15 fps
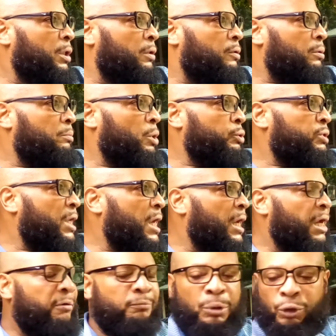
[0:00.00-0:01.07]
if the Most High
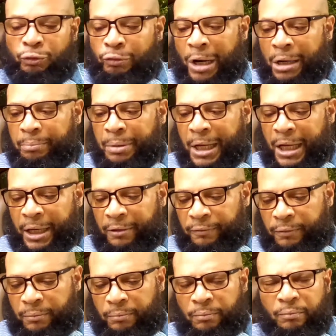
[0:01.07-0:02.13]
have them on the right path.
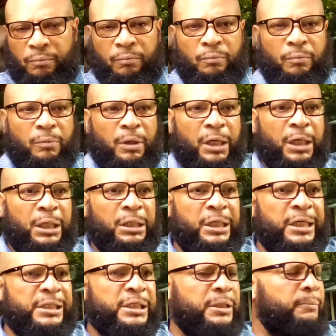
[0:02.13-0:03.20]
And
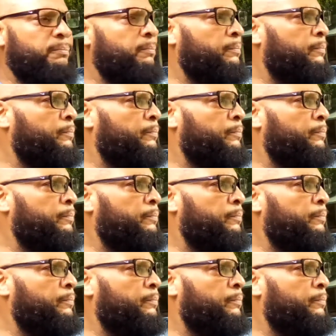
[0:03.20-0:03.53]
listen,